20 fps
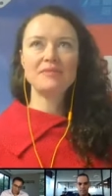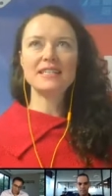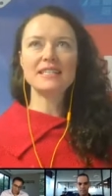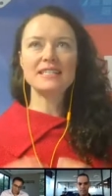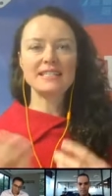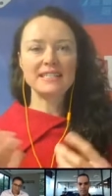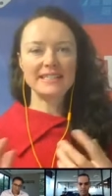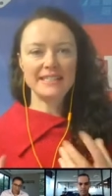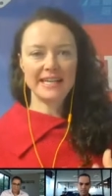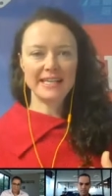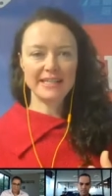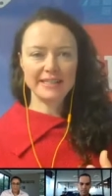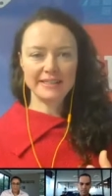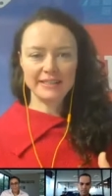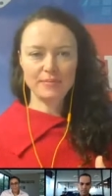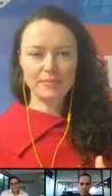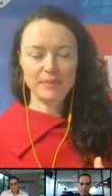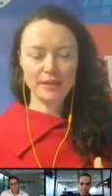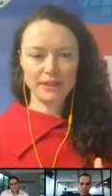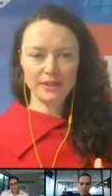does it
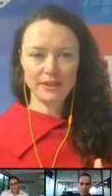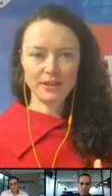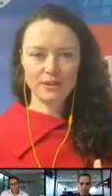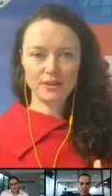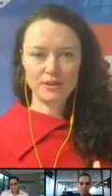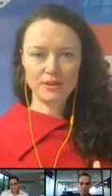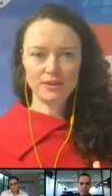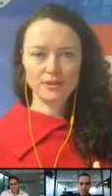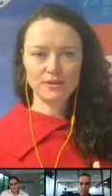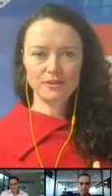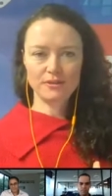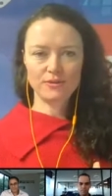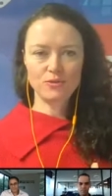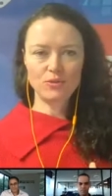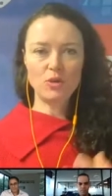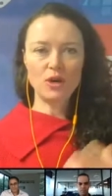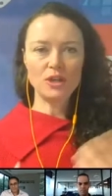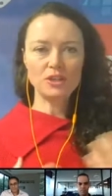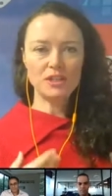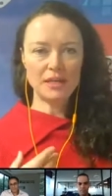change depending
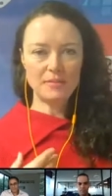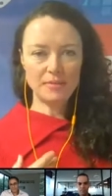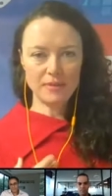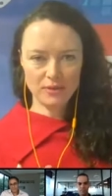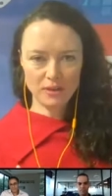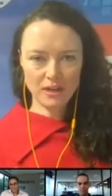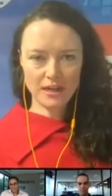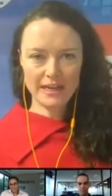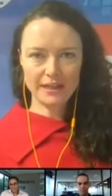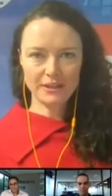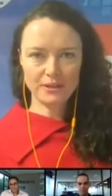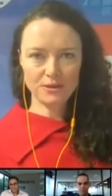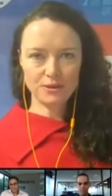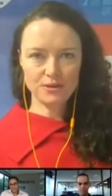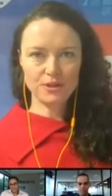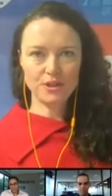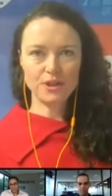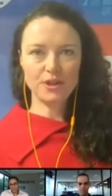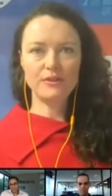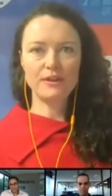on what type of client you're
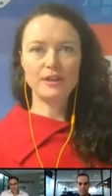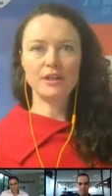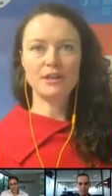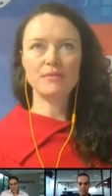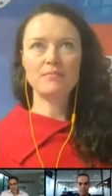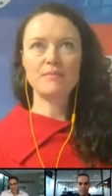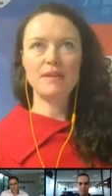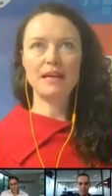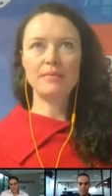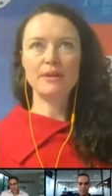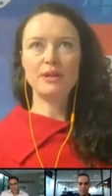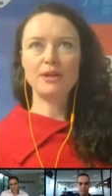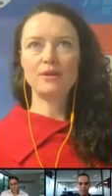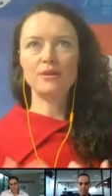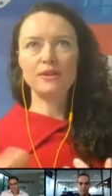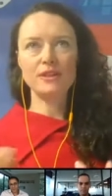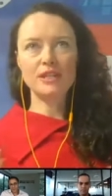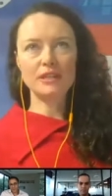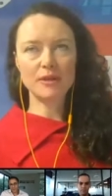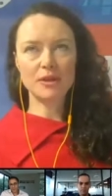serving, maybe
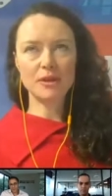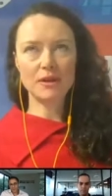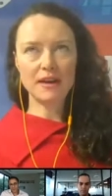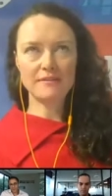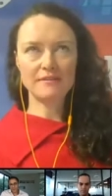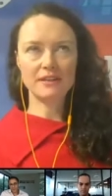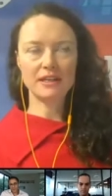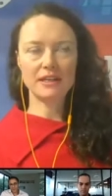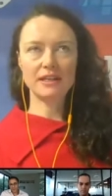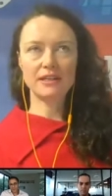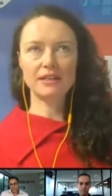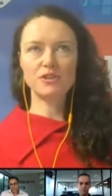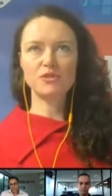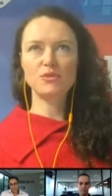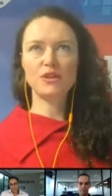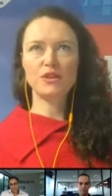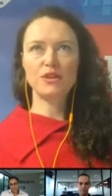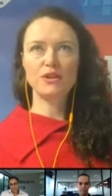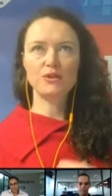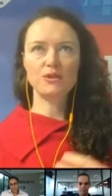who the demographic
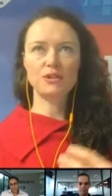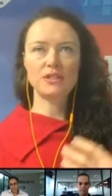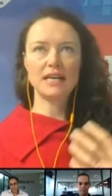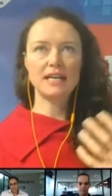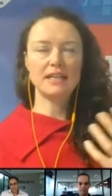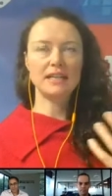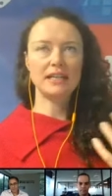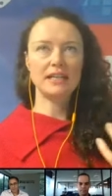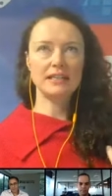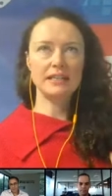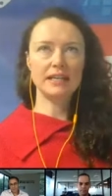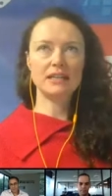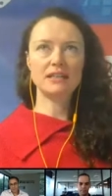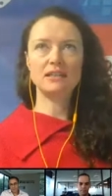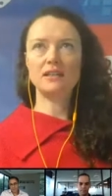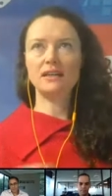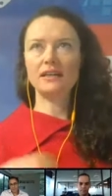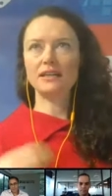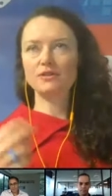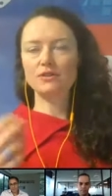is, whether you're targeting
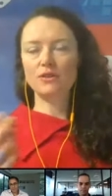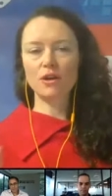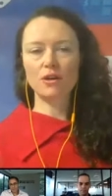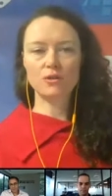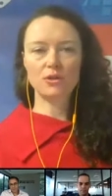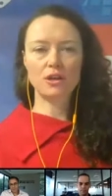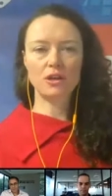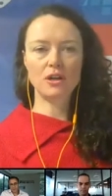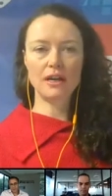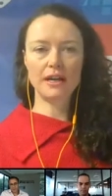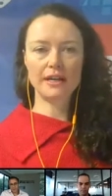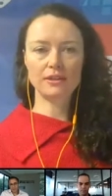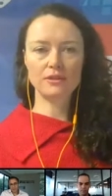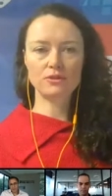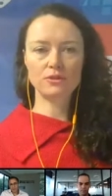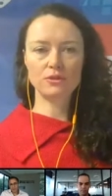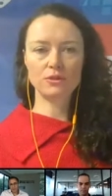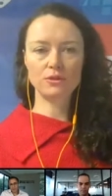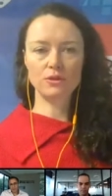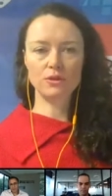young clients or older
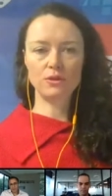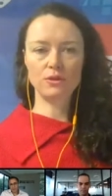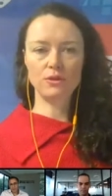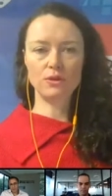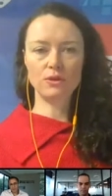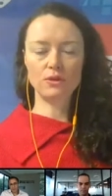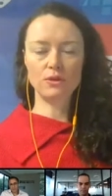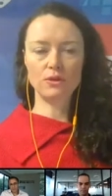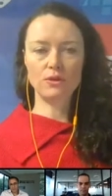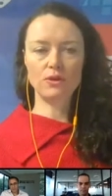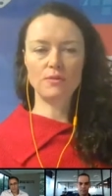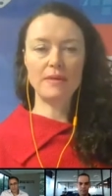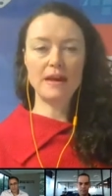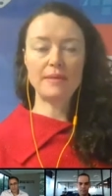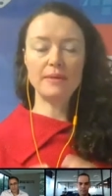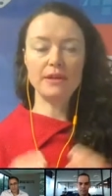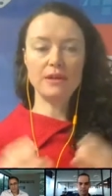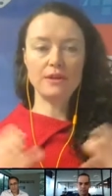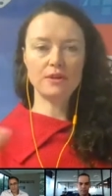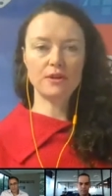clients, or
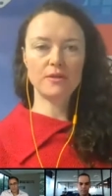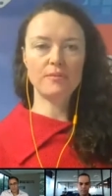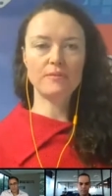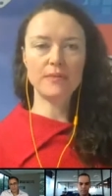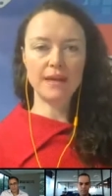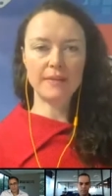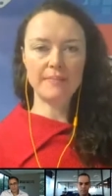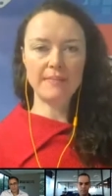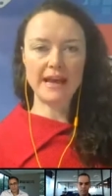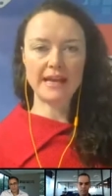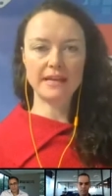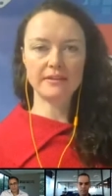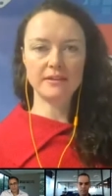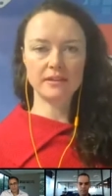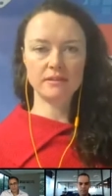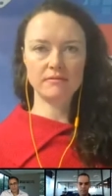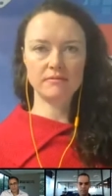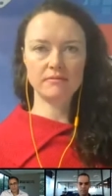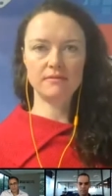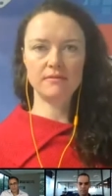maybe you're a bank
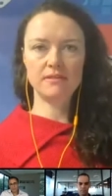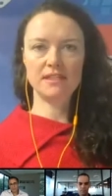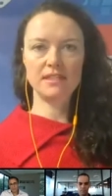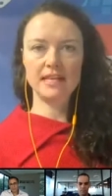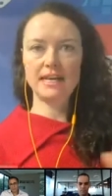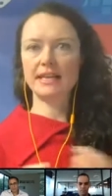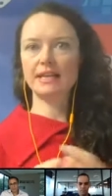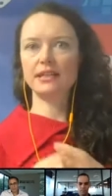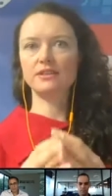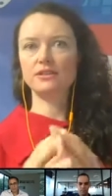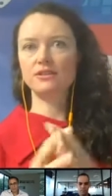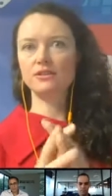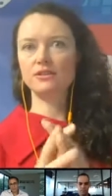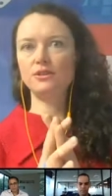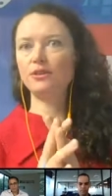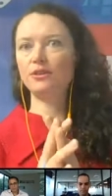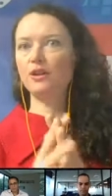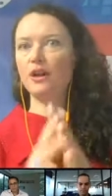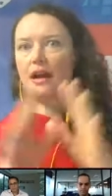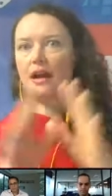that targets
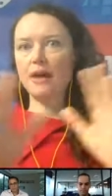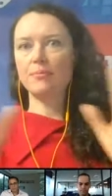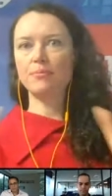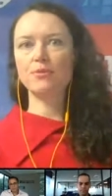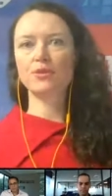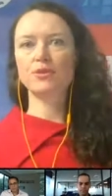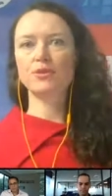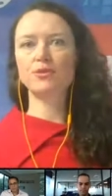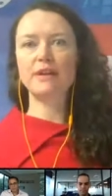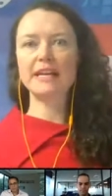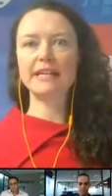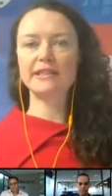a broad